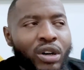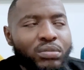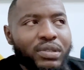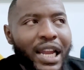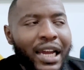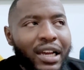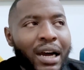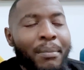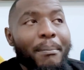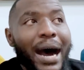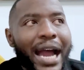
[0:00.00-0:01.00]
like a
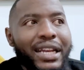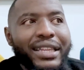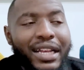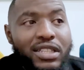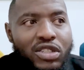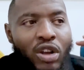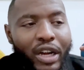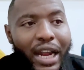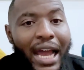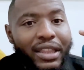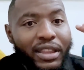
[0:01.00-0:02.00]
mind that's not
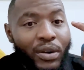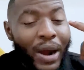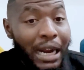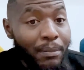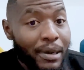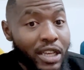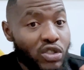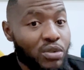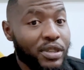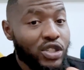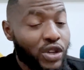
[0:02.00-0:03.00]
at the right place to
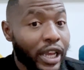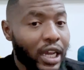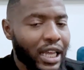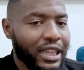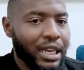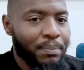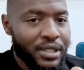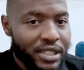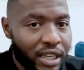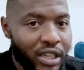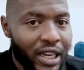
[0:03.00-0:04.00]
be trading at that
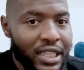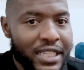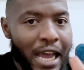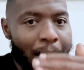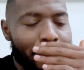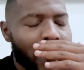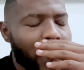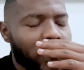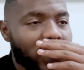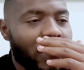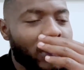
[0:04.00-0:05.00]
particular time.
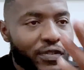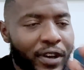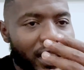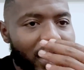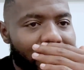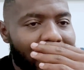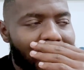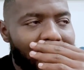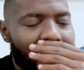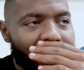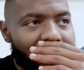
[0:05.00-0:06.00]
So I refunded the
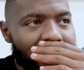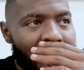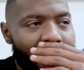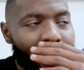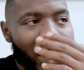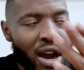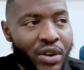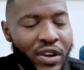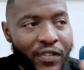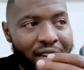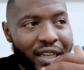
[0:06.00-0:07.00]
account. When I
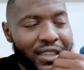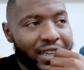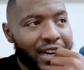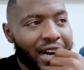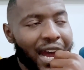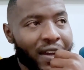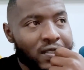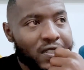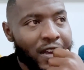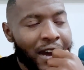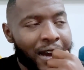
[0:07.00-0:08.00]
refunded the
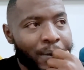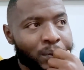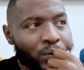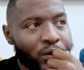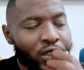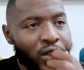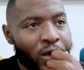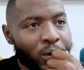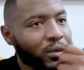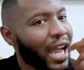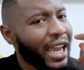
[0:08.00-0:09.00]
account,
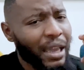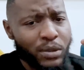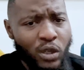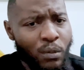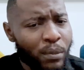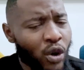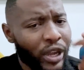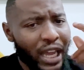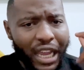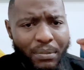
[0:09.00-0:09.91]
I kept on blowing,